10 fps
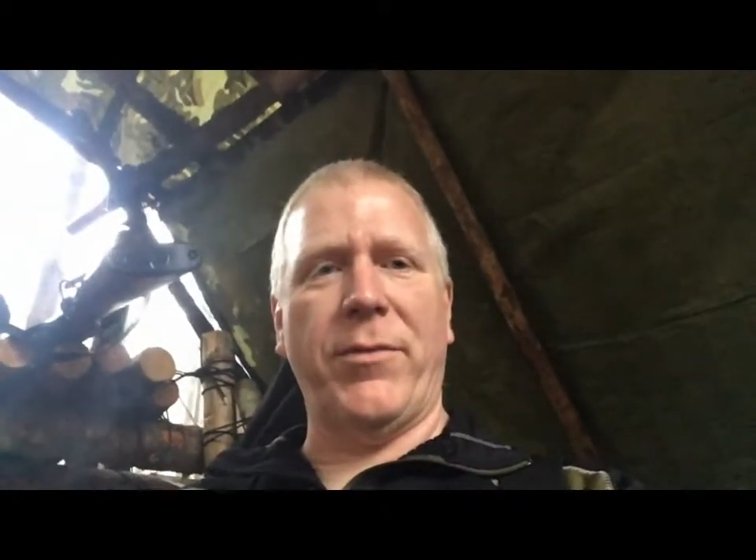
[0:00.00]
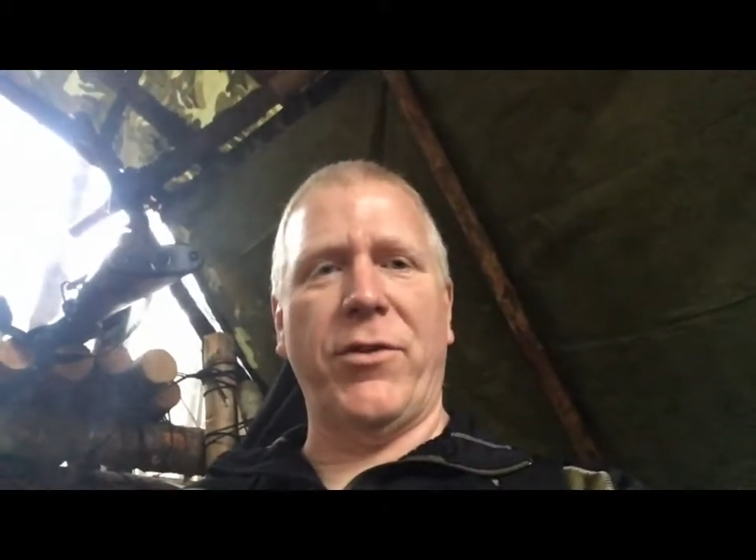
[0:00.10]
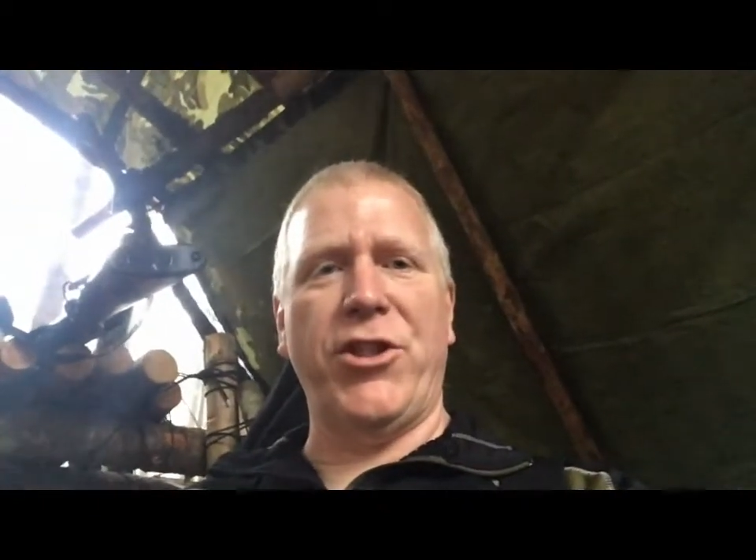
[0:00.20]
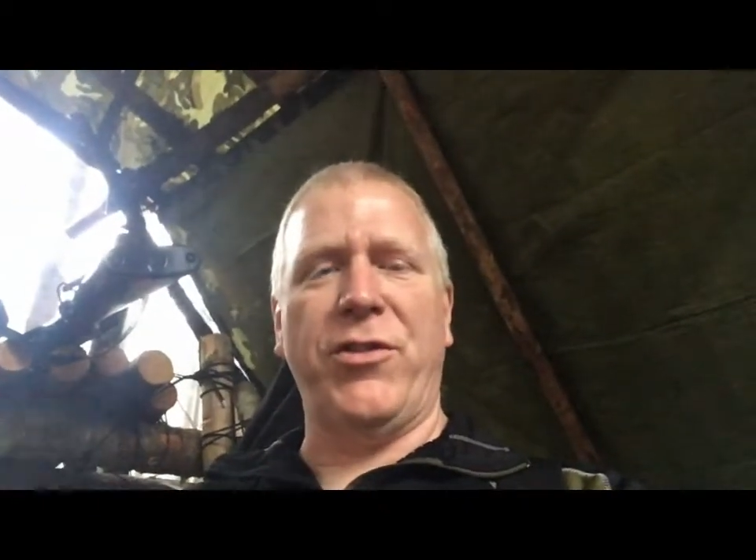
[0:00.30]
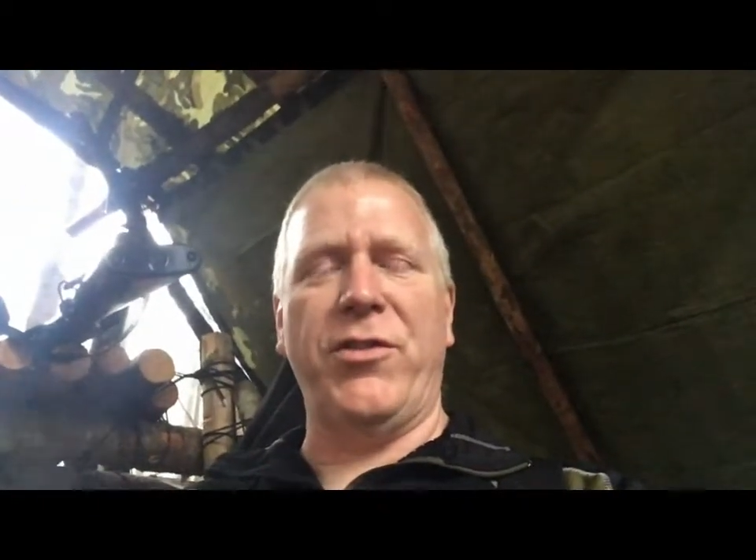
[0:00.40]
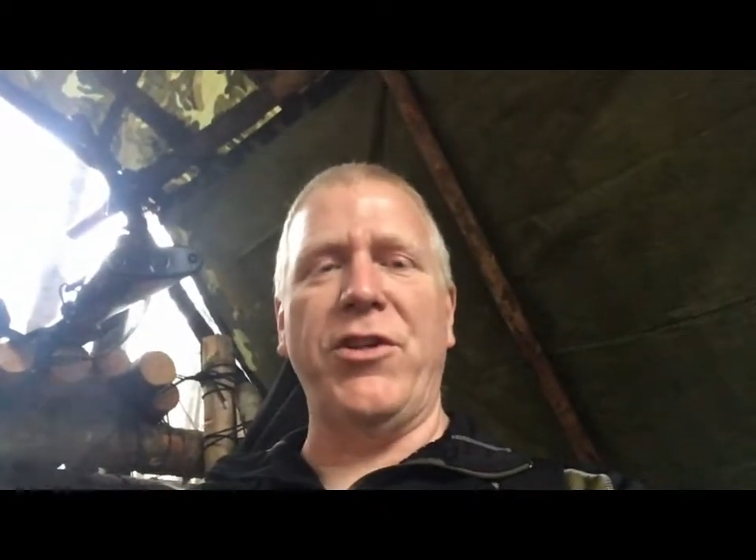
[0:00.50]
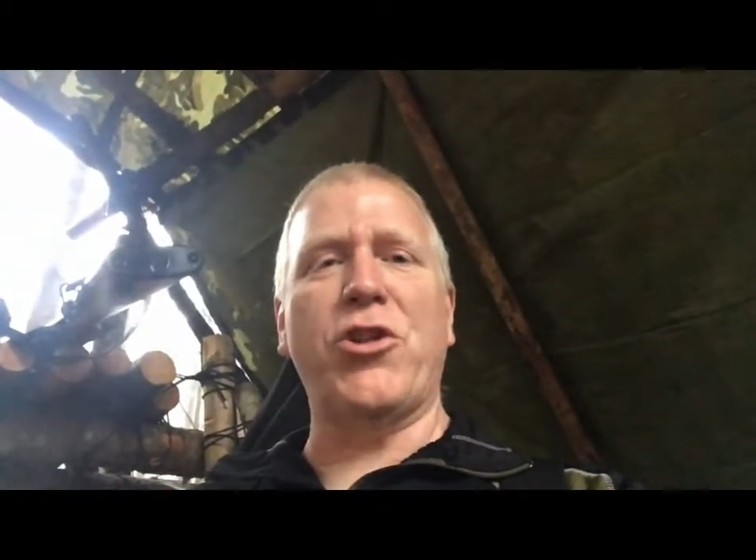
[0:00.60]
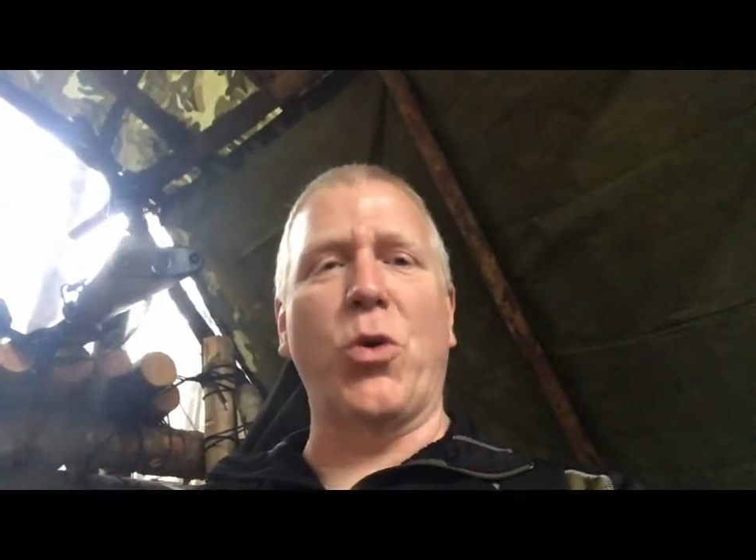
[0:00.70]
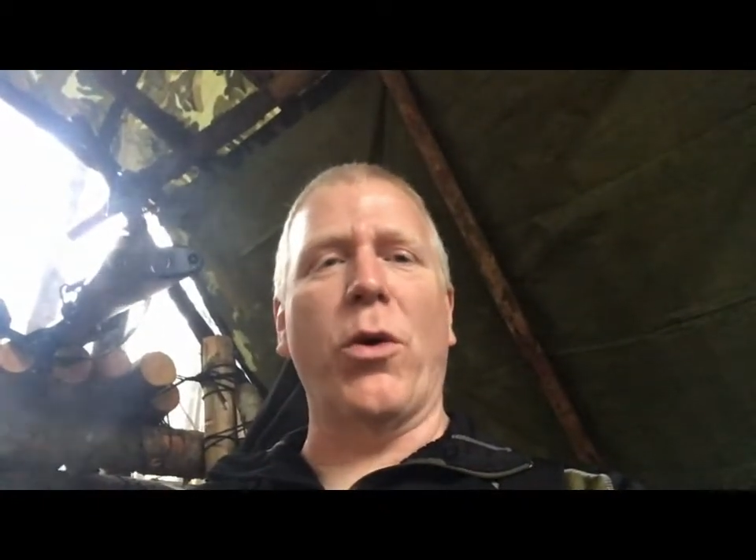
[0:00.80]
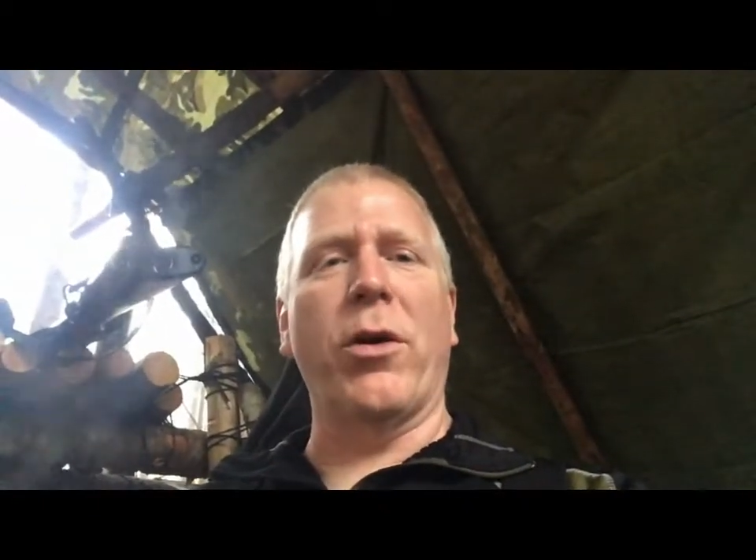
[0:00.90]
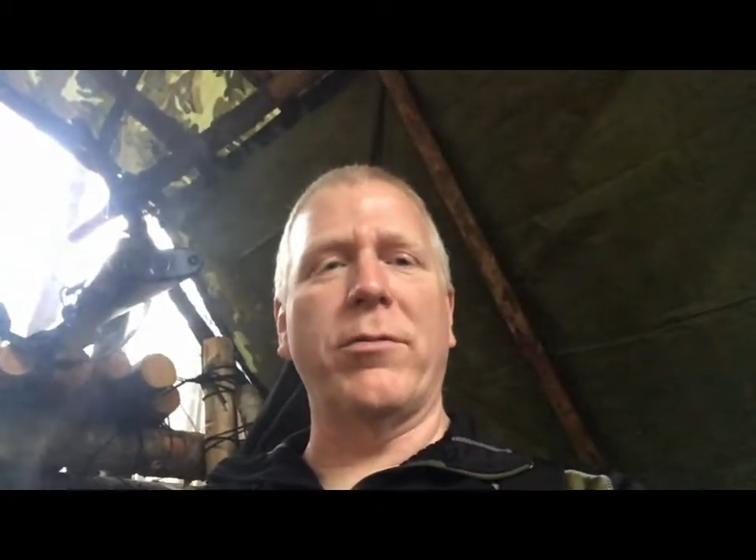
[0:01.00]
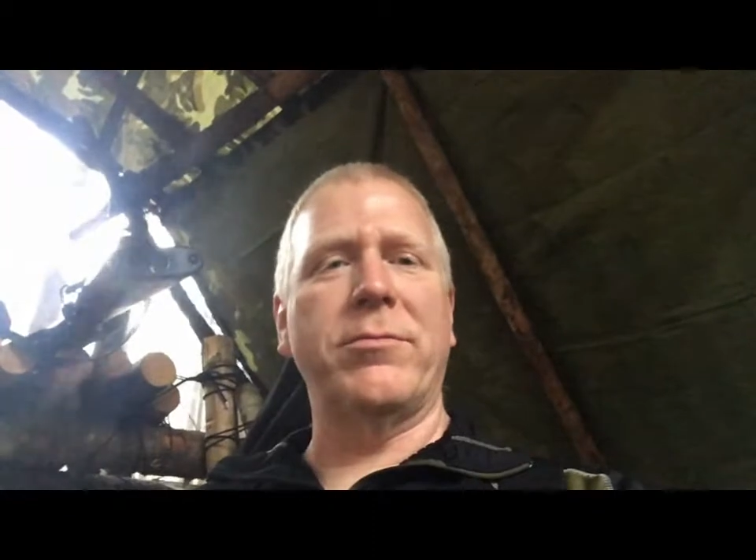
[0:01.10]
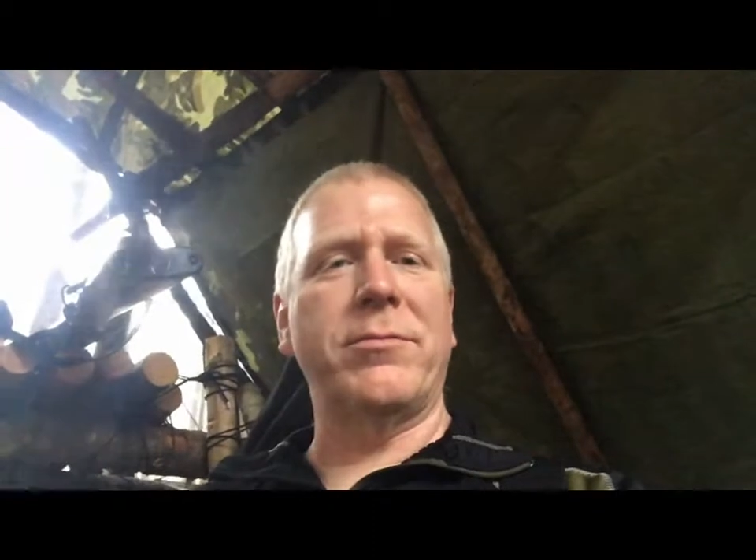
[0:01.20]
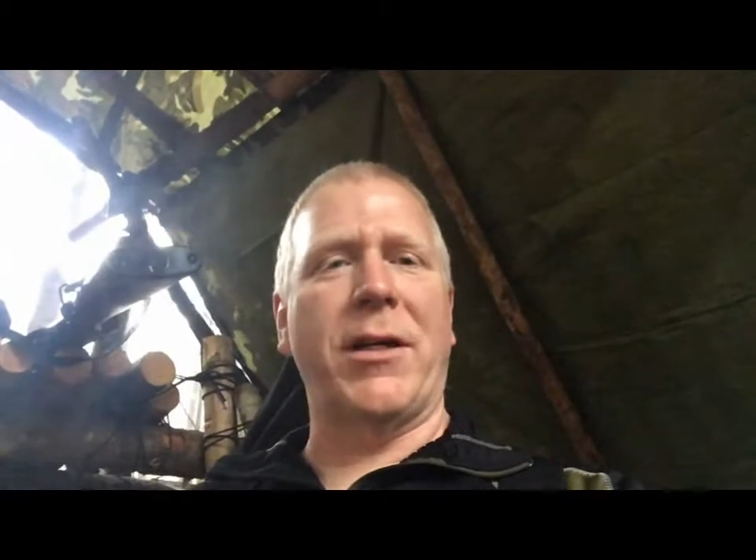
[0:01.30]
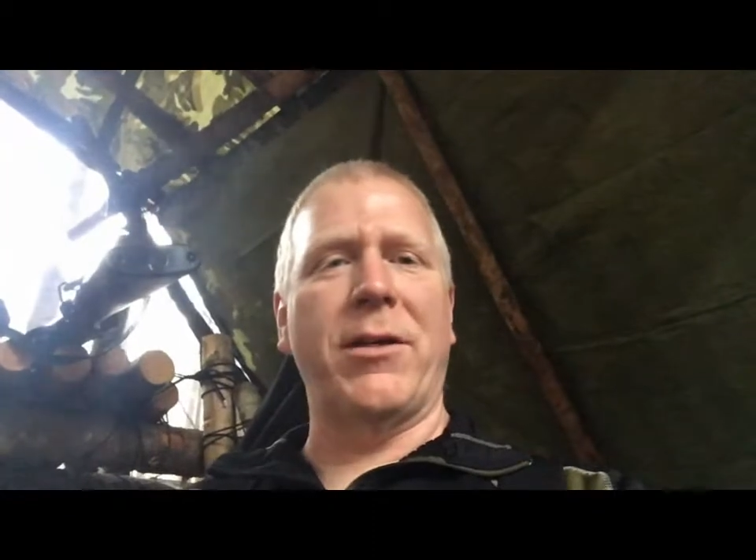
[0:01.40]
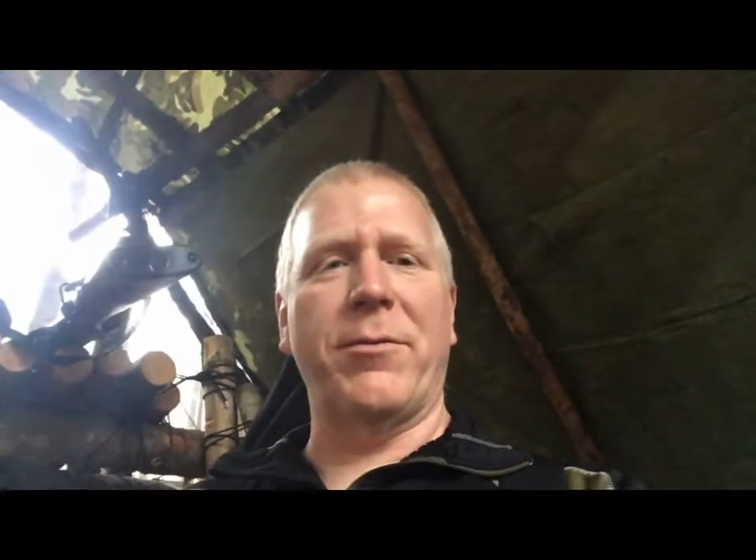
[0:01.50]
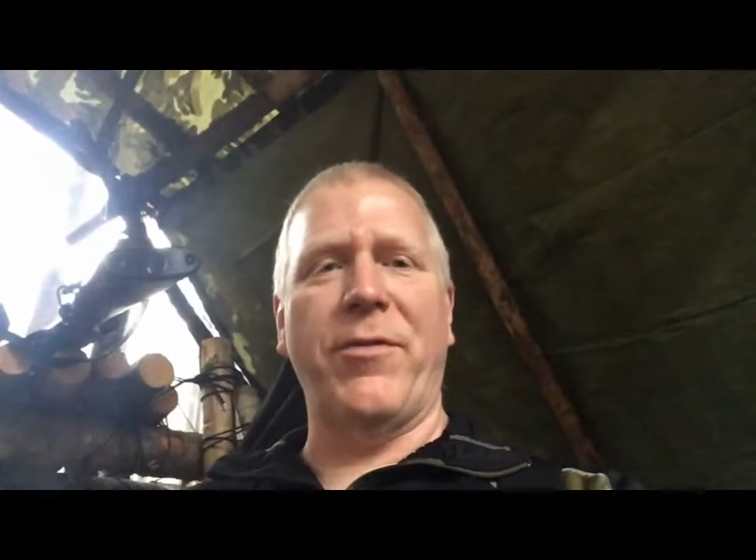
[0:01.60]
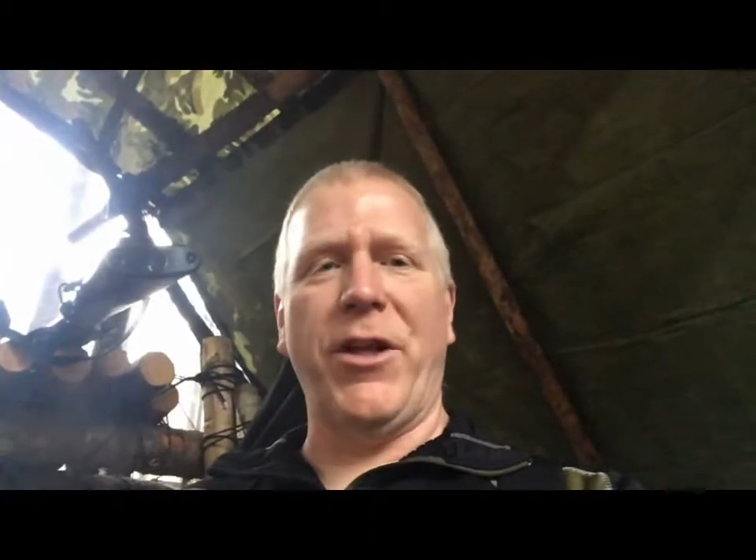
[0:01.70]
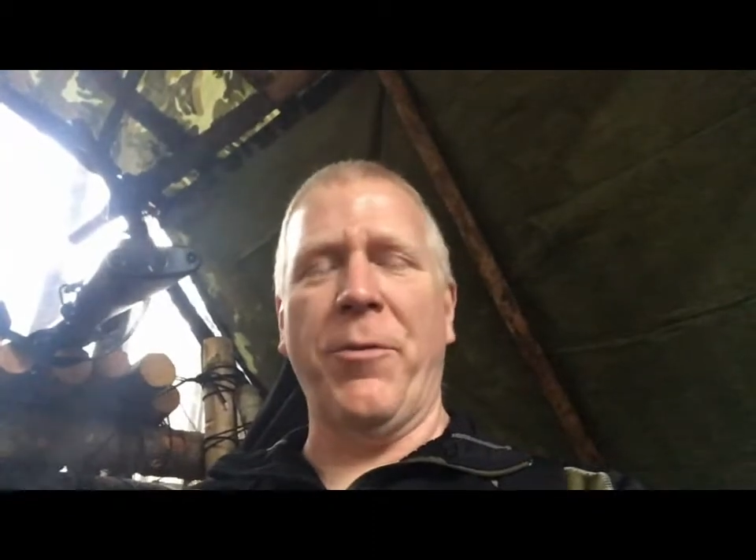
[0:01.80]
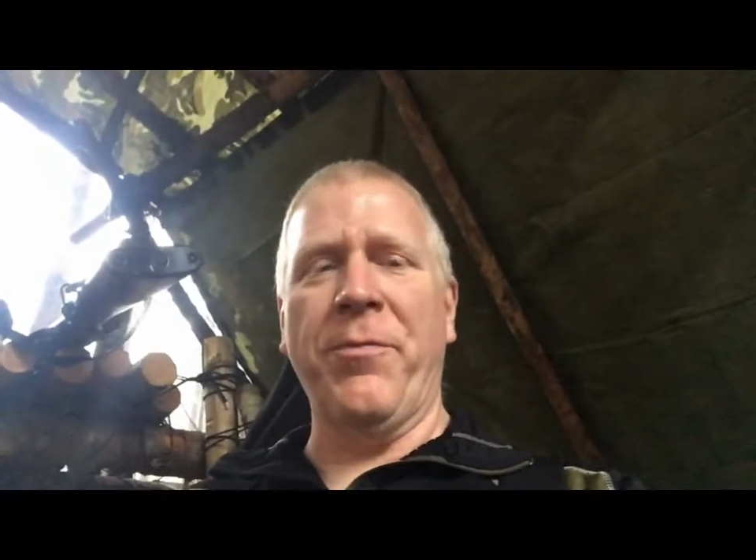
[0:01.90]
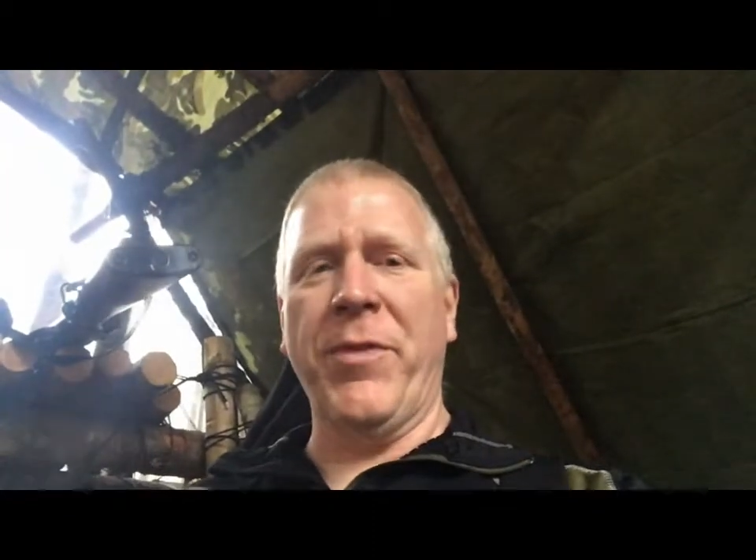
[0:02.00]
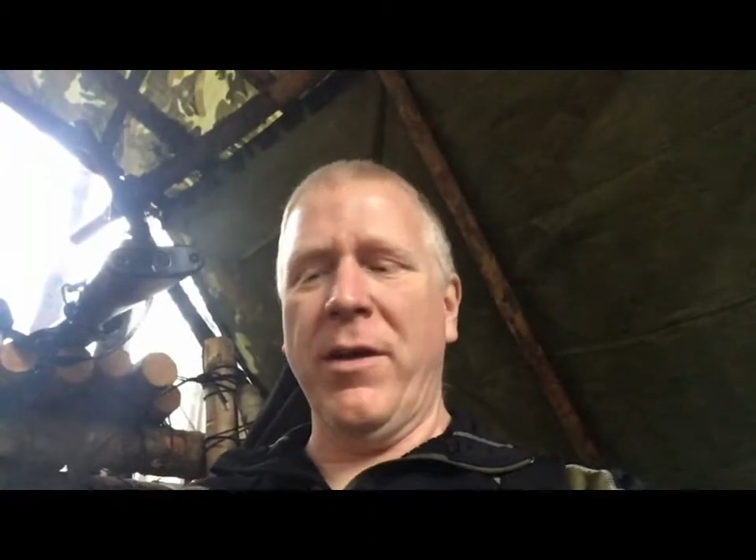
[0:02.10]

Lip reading: seashore video.